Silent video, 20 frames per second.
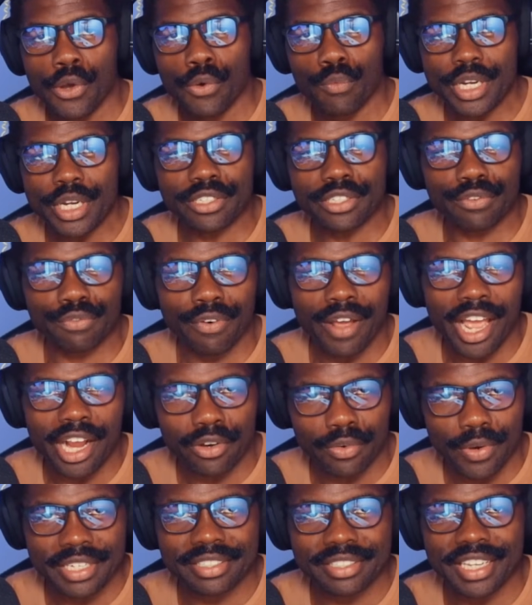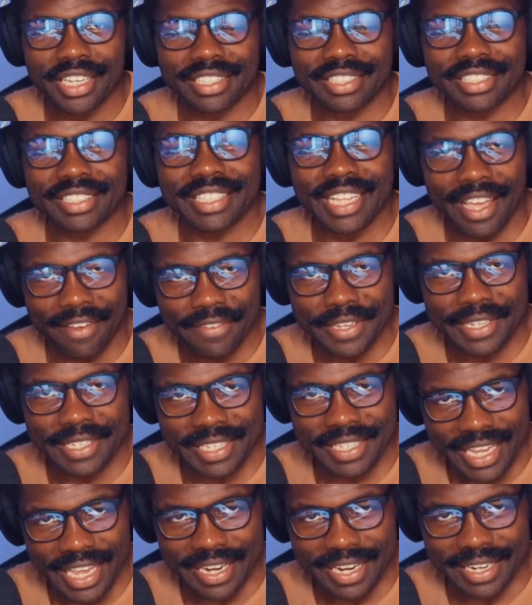which Far Cry 6 never
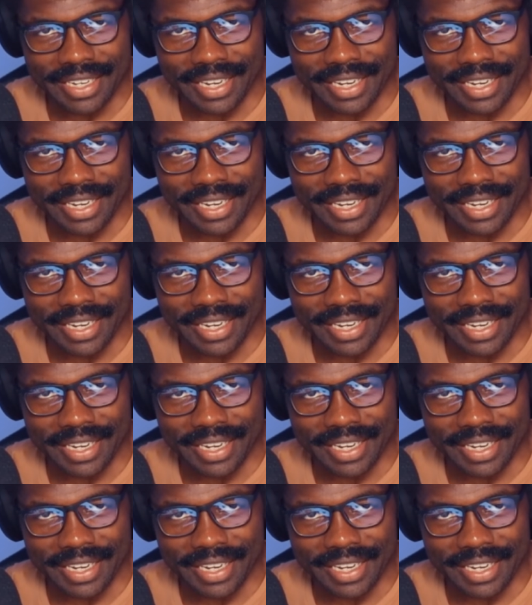did.